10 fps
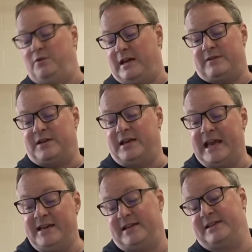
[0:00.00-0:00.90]

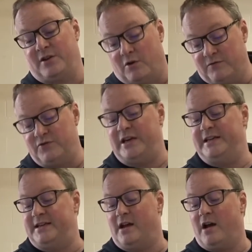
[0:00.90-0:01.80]
2008 says Golf
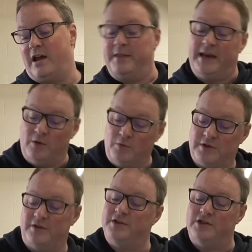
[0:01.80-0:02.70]
GTI, and then he
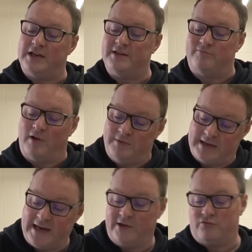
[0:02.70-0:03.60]
also suggests
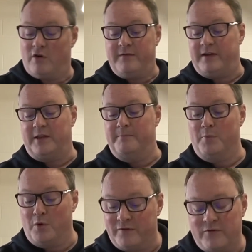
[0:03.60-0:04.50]
rotate driving them
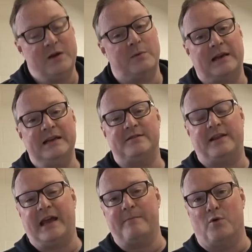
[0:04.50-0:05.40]
more frequently so
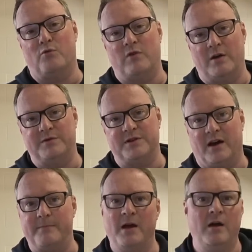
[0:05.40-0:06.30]
they get more road
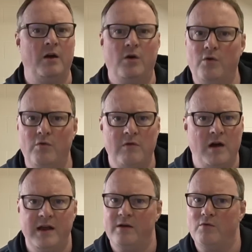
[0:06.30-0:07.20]
time. All
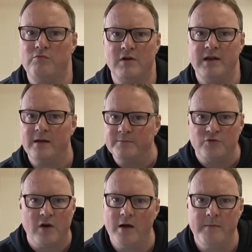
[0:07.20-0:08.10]
right, I'm
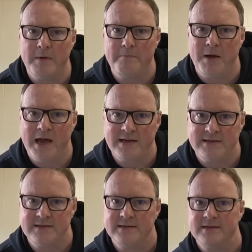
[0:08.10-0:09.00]
trying my
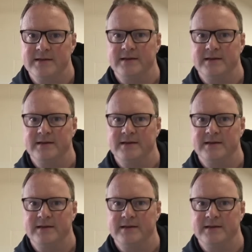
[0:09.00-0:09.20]
best.